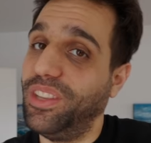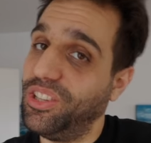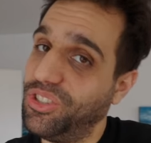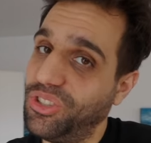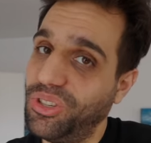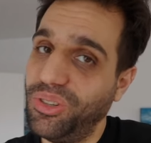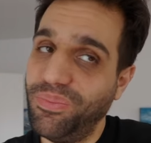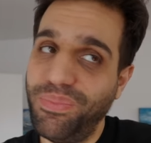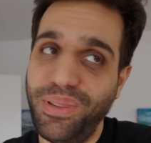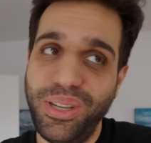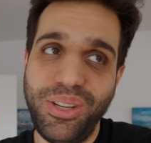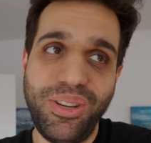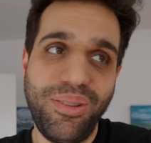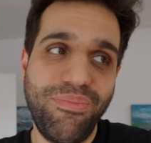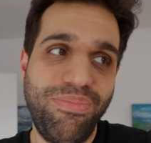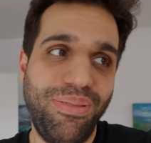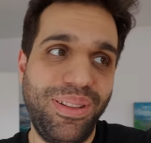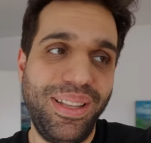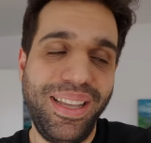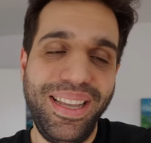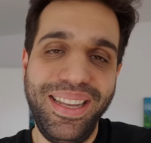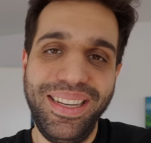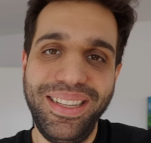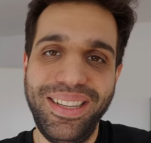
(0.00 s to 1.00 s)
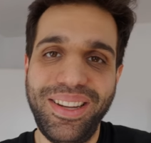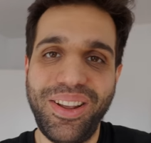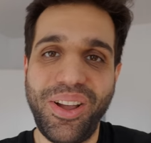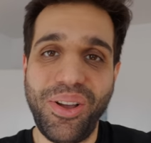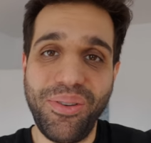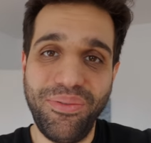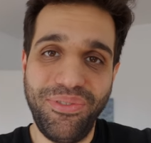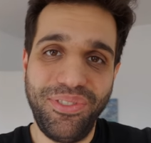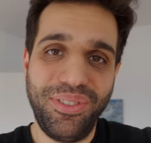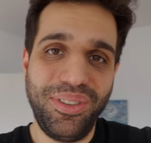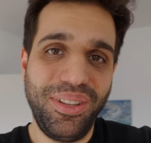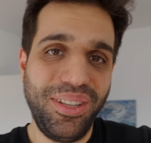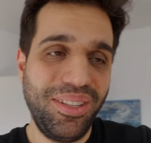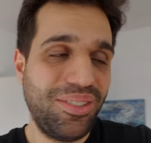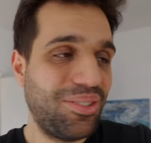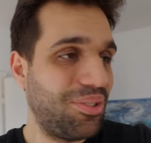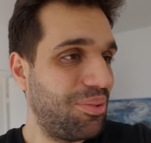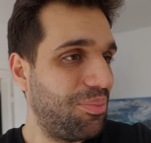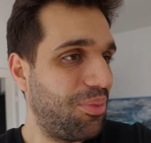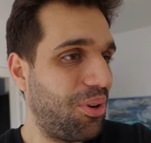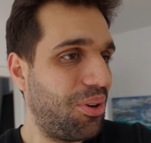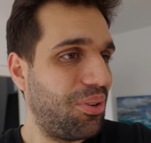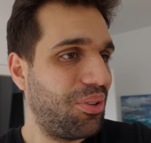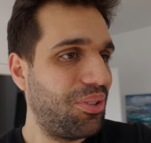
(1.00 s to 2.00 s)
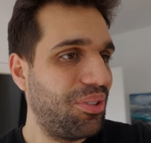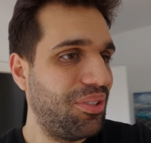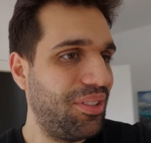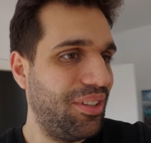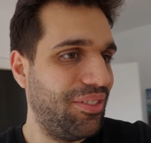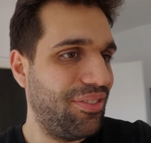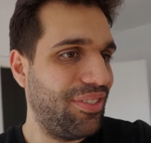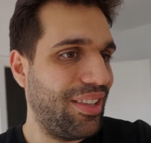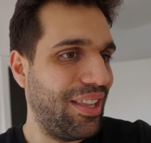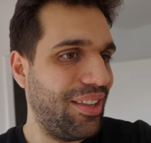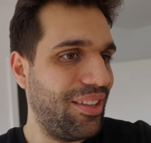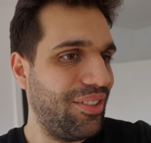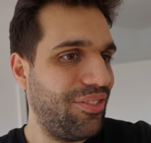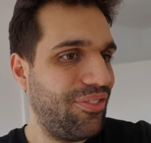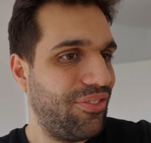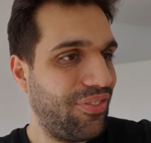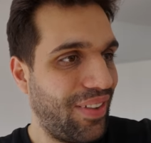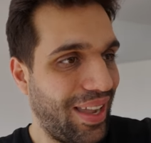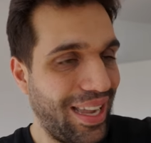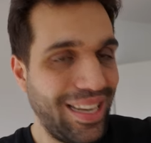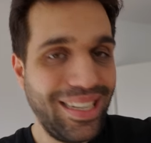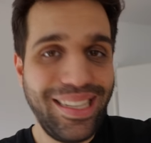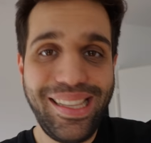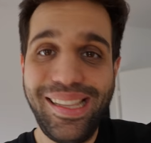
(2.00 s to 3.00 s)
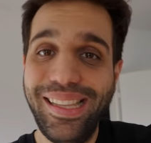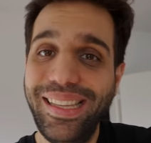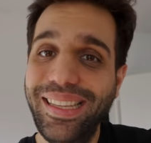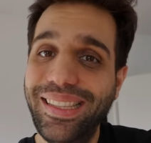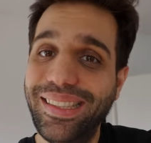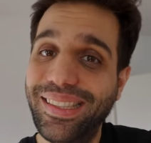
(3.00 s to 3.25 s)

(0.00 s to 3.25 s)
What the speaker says: that should be completed hopefully tomorrow if they finally